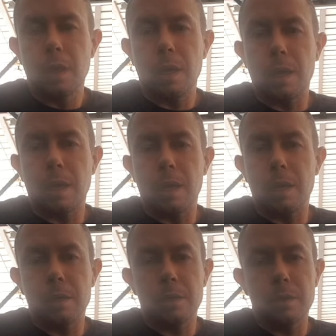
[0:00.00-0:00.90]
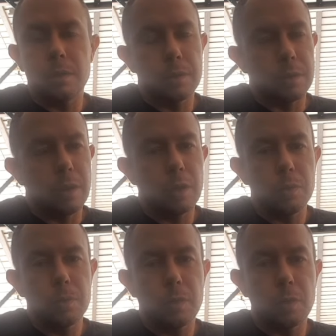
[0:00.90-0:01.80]
and you know,
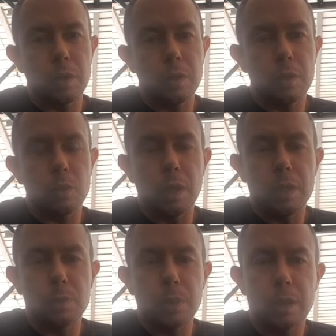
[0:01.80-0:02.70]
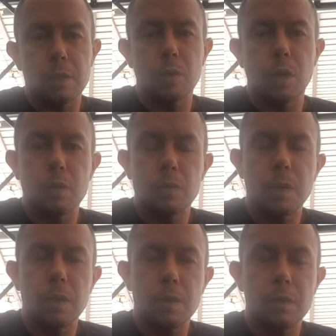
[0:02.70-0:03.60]
when you got wheel spin at
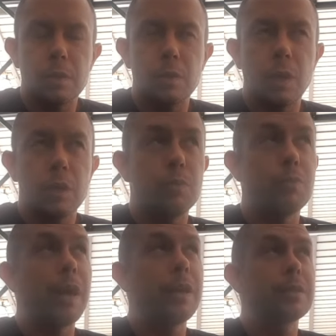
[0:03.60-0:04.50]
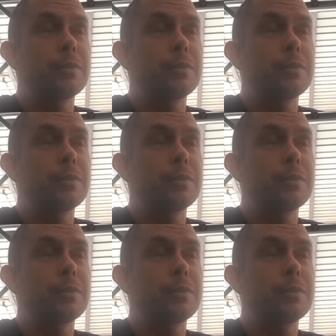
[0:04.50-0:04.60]
200 miles